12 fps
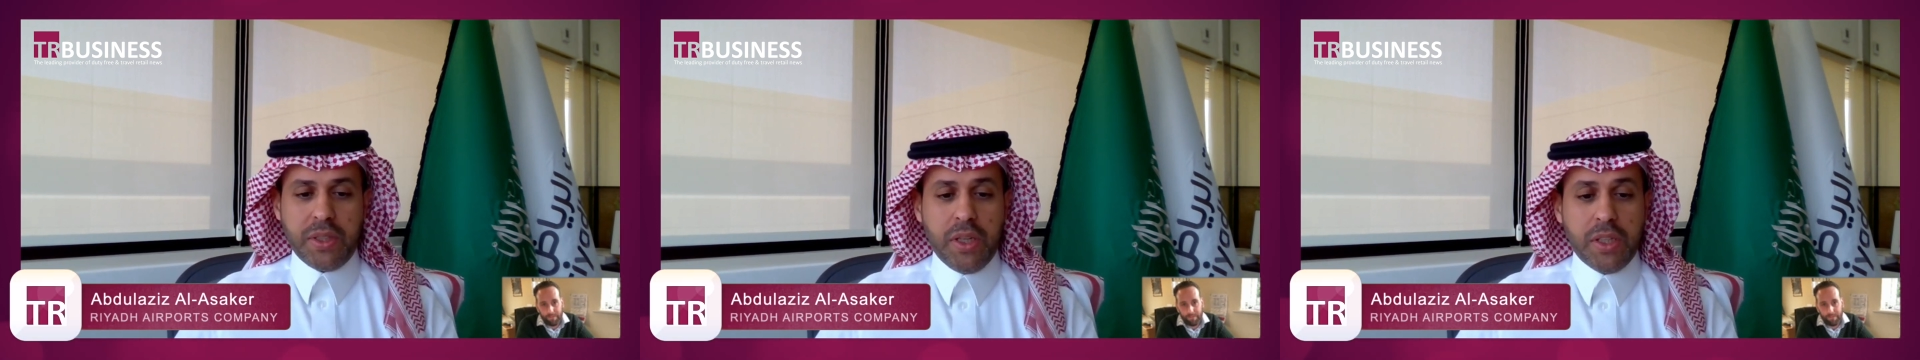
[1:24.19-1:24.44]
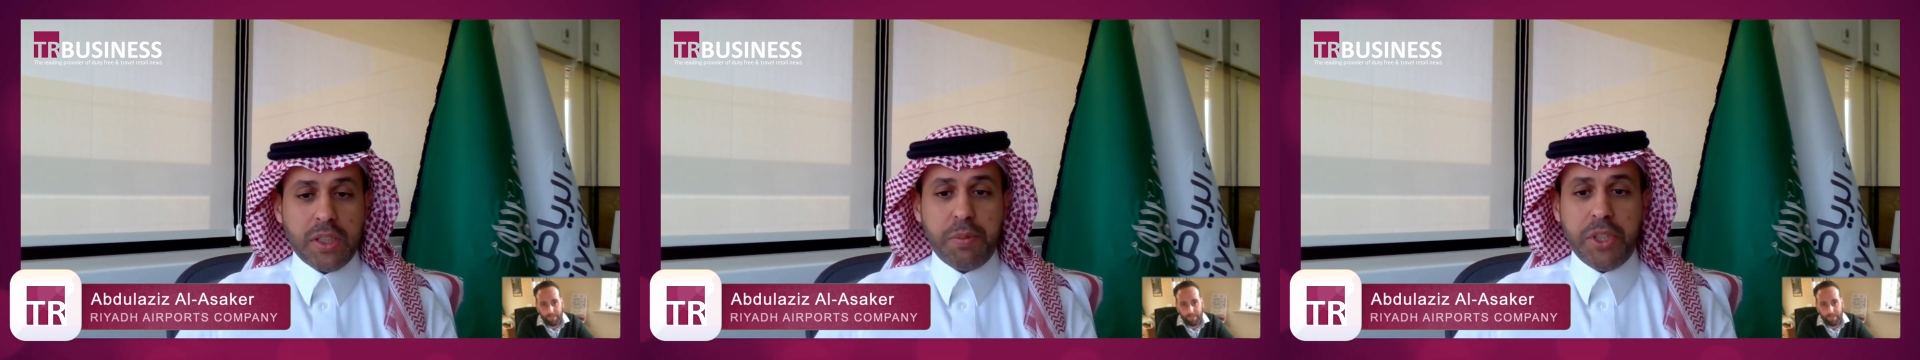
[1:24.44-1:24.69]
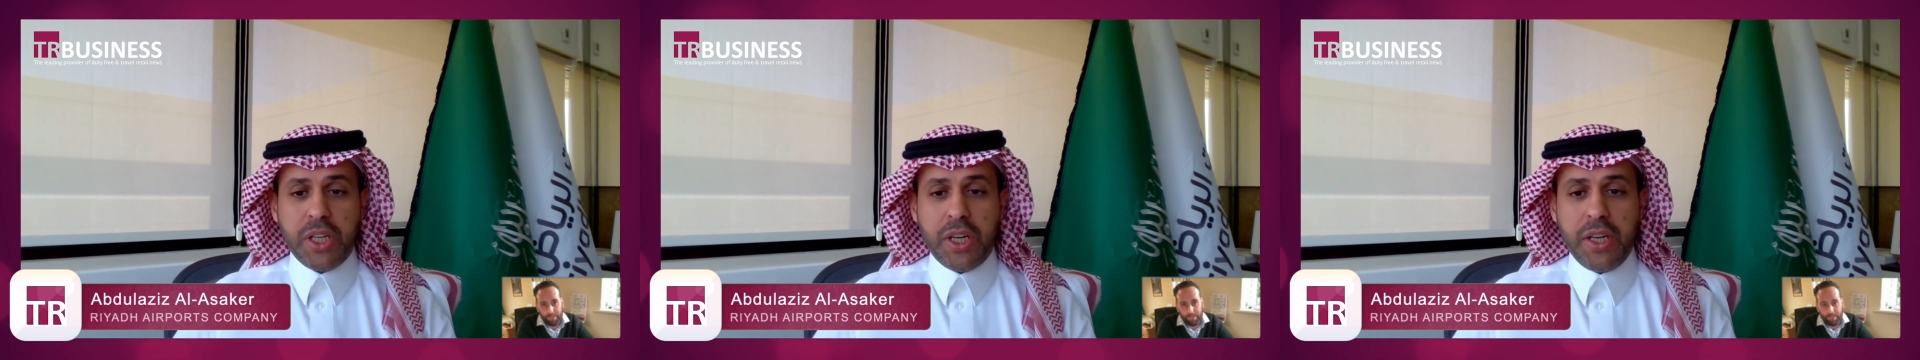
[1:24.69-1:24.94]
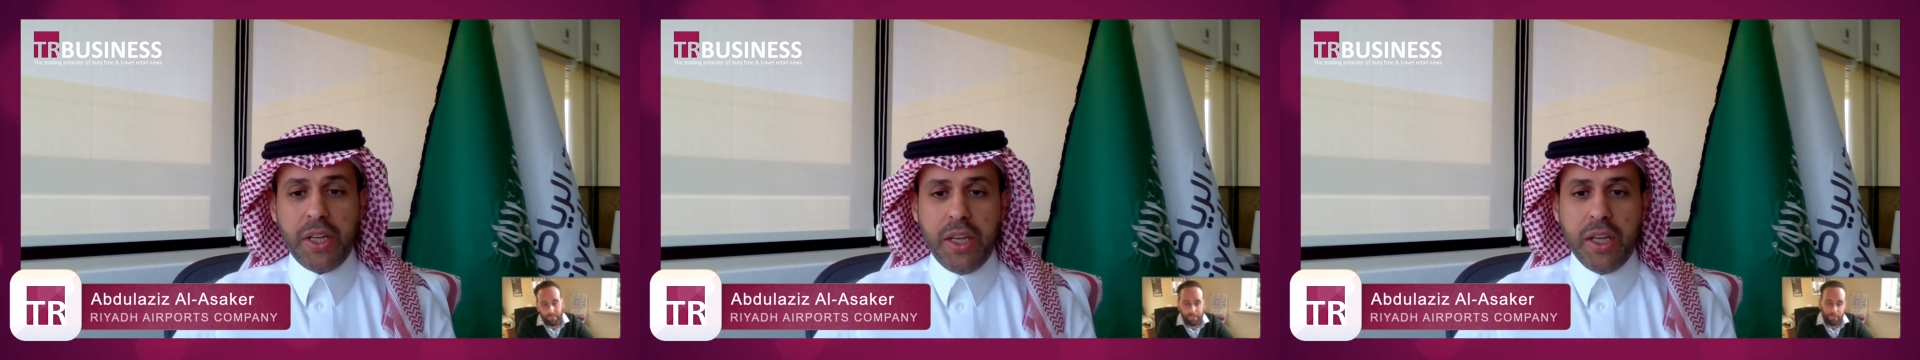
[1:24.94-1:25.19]

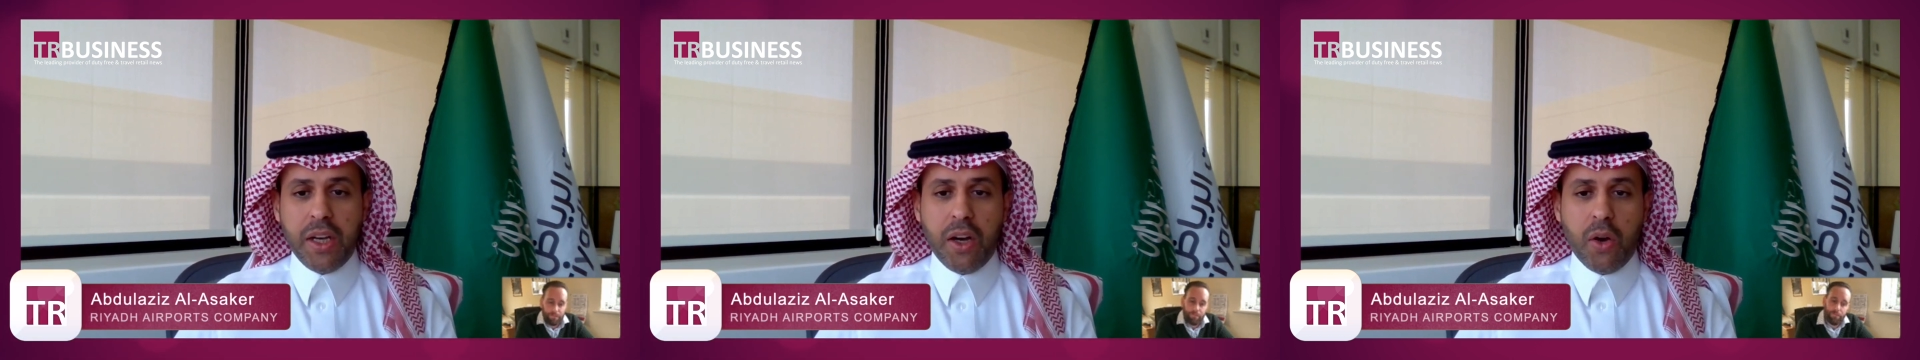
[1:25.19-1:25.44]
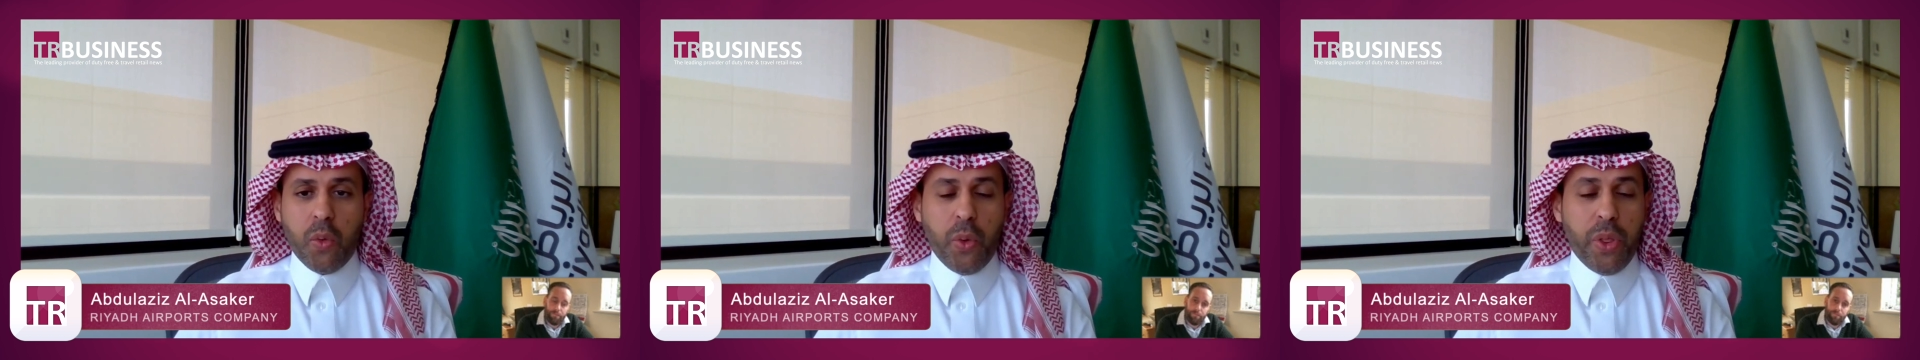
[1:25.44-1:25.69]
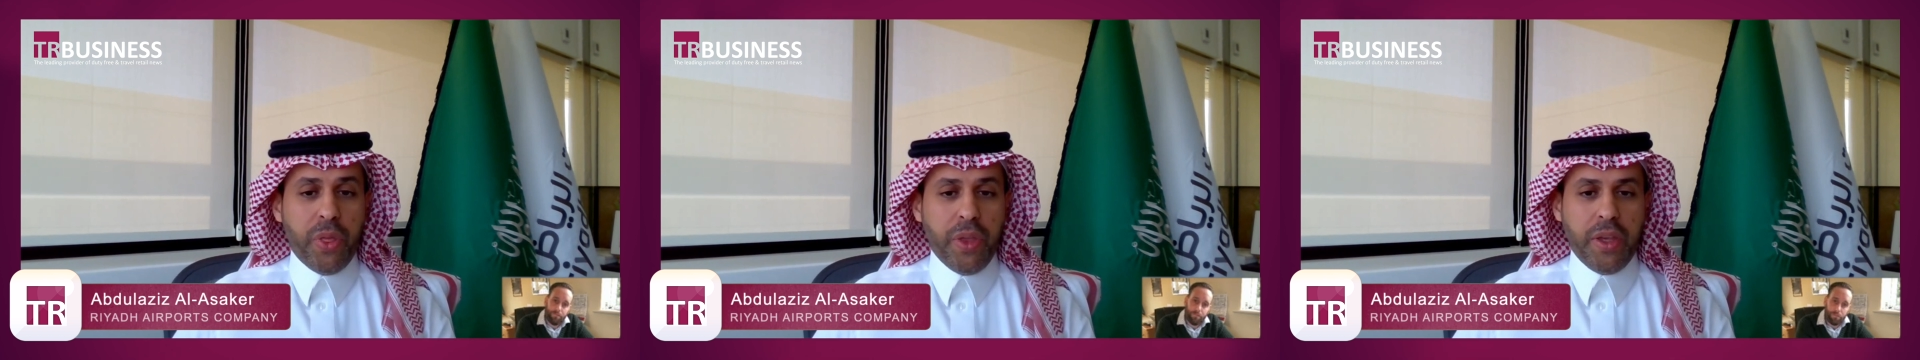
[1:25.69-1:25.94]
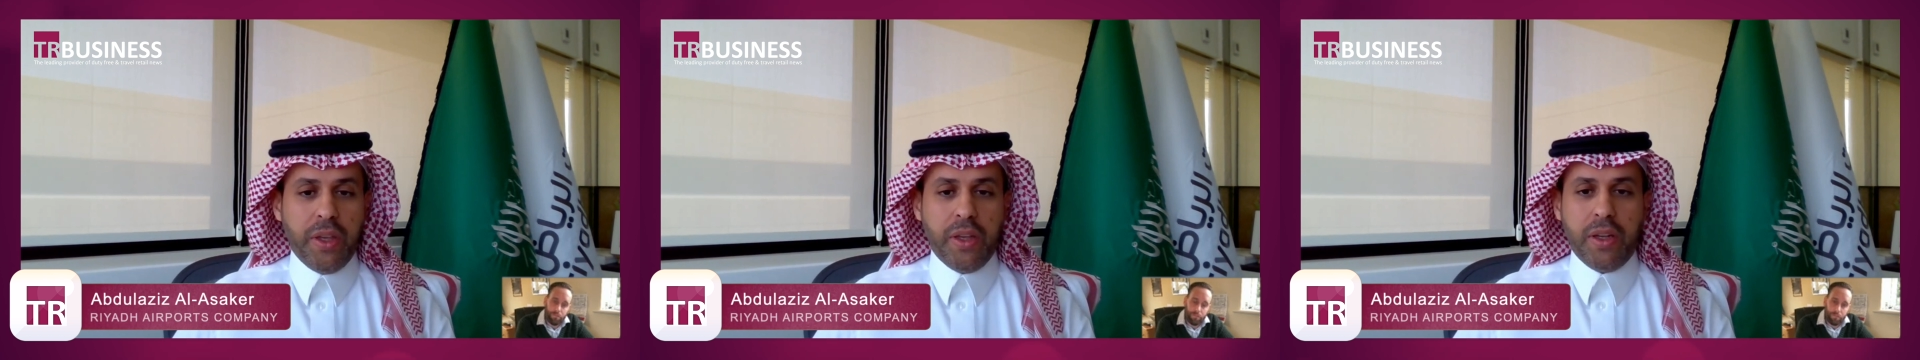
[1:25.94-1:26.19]
especially with
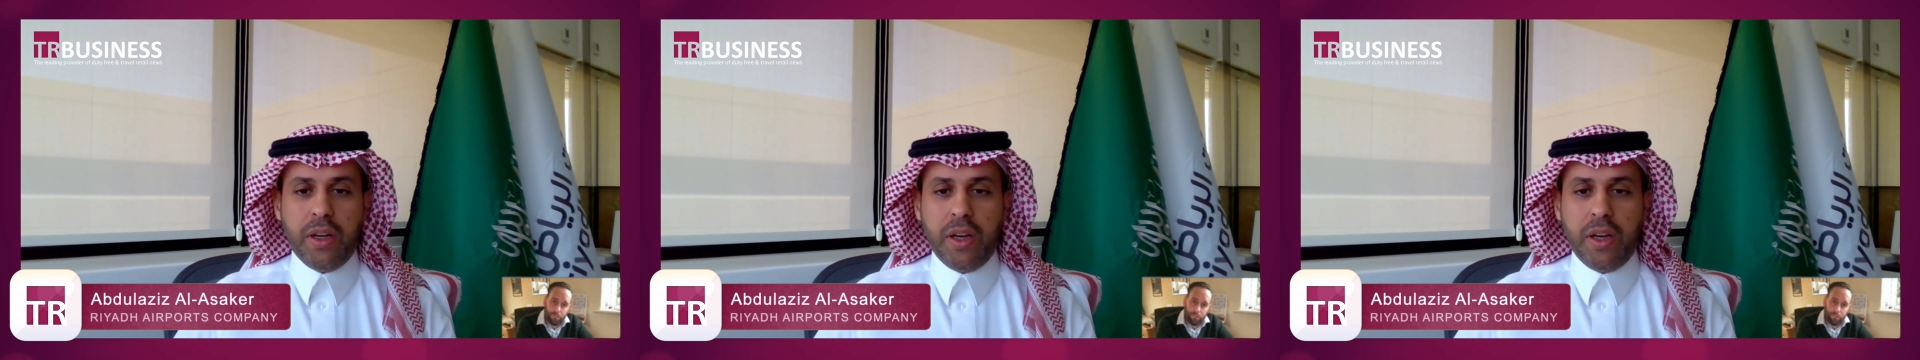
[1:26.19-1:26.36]
the